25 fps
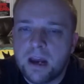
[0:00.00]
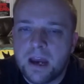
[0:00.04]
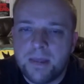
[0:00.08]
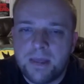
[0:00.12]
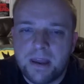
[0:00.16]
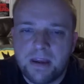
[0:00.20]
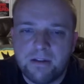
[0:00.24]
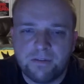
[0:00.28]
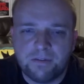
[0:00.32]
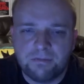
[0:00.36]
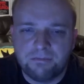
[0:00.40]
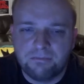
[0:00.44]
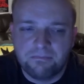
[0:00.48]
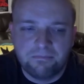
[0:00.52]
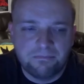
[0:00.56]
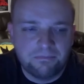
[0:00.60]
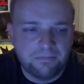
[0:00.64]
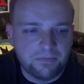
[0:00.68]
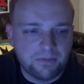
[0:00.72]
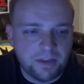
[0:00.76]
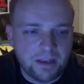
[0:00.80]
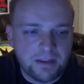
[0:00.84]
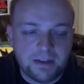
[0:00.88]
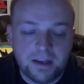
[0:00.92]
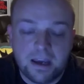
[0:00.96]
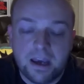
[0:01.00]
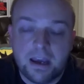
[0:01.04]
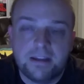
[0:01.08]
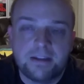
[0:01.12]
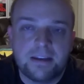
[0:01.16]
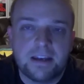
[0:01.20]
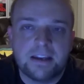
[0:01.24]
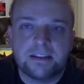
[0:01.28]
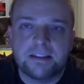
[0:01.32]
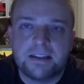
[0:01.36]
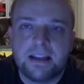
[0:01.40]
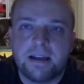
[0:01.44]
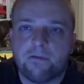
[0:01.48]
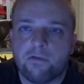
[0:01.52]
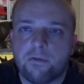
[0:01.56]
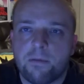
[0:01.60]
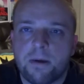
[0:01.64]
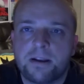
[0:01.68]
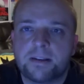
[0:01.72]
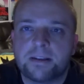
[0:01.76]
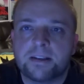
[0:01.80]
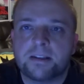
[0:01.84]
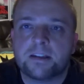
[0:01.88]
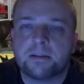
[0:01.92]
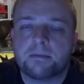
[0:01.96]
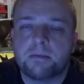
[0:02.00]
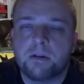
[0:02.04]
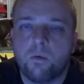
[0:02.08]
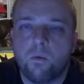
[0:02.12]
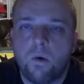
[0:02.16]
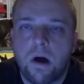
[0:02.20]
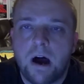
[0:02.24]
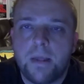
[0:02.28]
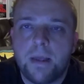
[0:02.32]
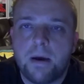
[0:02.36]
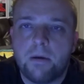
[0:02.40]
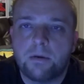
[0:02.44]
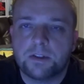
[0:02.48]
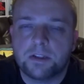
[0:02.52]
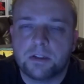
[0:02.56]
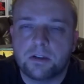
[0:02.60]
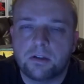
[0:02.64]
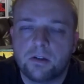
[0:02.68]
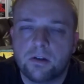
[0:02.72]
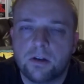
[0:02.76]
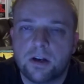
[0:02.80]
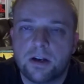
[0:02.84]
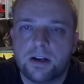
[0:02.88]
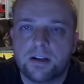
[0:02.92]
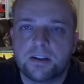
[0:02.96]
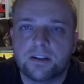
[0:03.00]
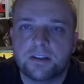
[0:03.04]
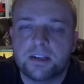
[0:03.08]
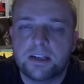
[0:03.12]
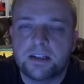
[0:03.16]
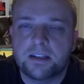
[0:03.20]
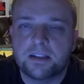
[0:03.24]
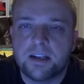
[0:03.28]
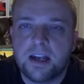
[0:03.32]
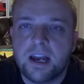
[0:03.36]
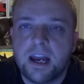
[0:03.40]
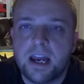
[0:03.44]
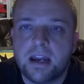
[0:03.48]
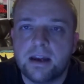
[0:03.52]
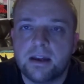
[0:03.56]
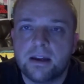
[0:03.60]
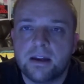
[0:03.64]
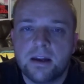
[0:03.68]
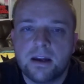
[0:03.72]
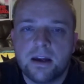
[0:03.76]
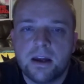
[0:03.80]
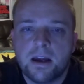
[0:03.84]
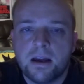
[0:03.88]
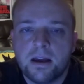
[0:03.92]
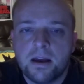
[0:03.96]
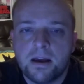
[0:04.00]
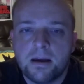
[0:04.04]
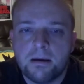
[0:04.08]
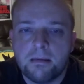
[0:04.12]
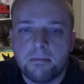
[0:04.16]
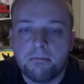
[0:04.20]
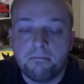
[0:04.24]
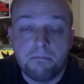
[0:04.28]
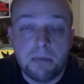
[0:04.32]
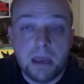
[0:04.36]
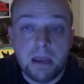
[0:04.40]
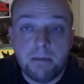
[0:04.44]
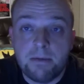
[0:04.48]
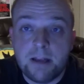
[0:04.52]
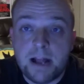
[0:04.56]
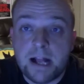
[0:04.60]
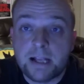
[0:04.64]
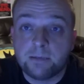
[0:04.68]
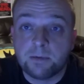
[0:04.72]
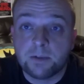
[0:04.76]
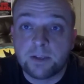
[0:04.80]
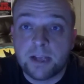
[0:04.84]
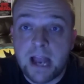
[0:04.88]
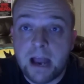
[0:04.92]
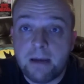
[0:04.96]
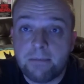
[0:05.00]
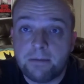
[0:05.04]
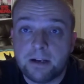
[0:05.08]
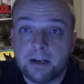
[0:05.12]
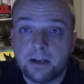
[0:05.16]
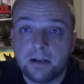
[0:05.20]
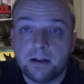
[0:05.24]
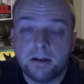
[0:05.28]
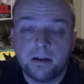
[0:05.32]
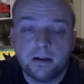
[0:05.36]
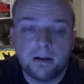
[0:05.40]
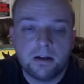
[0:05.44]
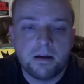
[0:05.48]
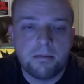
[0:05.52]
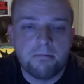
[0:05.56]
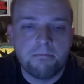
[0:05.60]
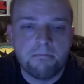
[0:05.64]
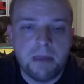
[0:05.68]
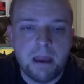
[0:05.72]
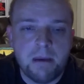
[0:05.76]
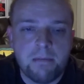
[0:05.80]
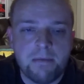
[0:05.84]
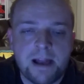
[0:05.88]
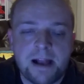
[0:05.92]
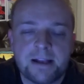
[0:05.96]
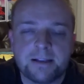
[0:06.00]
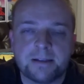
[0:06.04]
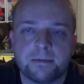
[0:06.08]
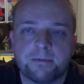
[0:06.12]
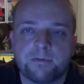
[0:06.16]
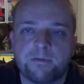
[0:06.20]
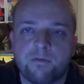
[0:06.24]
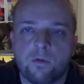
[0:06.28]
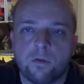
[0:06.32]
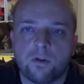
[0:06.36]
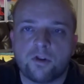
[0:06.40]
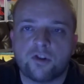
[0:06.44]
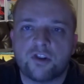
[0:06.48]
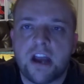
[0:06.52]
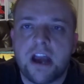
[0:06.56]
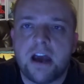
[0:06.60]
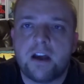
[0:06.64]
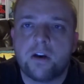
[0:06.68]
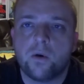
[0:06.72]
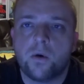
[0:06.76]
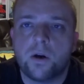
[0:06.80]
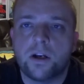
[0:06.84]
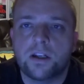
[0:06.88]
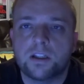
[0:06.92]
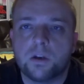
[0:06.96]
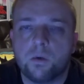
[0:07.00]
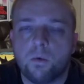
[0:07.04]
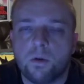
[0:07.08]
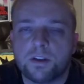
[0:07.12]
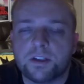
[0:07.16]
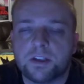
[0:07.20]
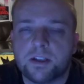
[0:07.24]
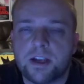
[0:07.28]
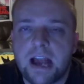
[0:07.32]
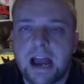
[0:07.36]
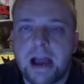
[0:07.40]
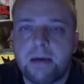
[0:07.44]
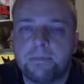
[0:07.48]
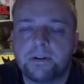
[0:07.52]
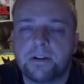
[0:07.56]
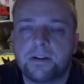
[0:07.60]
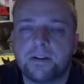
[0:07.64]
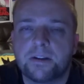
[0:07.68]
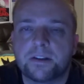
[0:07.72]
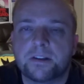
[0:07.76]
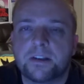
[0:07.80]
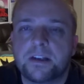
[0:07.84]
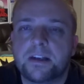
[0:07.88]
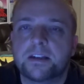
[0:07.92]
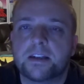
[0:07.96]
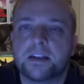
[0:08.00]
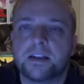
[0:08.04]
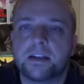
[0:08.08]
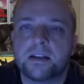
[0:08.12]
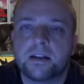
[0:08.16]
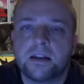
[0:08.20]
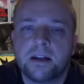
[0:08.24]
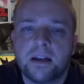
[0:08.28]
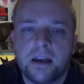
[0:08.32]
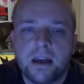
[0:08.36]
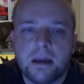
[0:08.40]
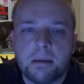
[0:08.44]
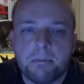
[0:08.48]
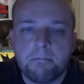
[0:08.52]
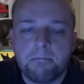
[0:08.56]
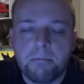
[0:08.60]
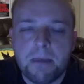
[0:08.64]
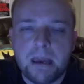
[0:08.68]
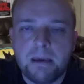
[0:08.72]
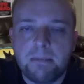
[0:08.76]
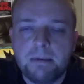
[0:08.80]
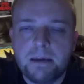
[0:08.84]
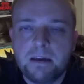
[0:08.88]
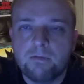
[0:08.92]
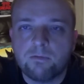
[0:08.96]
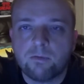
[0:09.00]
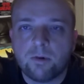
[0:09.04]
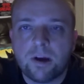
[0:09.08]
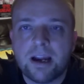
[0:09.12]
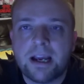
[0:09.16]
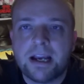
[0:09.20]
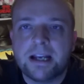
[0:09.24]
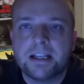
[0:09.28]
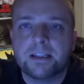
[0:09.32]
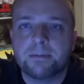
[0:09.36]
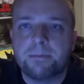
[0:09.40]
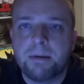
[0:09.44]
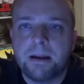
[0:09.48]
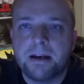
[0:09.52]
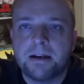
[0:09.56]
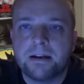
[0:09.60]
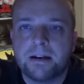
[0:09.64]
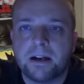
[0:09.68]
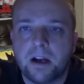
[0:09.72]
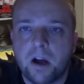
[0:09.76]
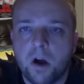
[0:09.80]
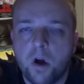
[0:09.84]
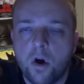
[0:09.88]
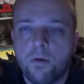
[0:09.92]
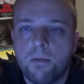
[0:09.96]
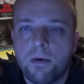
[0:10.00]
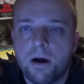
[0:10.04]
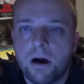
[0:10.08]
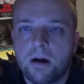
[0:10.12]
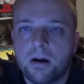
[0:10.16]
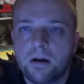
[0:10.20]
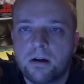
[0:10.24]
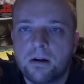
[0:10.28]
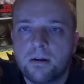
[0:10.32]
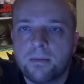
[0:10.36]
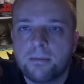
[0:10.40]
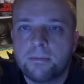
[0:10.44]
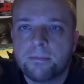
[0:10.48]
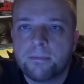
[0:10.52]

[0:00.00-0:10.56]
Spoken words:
and it's never made sense to me why that was included in season 8. Maybe that's what's happening. Maybe that's some foreshadowing to what's going to happen in the season. Maybe Rick has been in a coma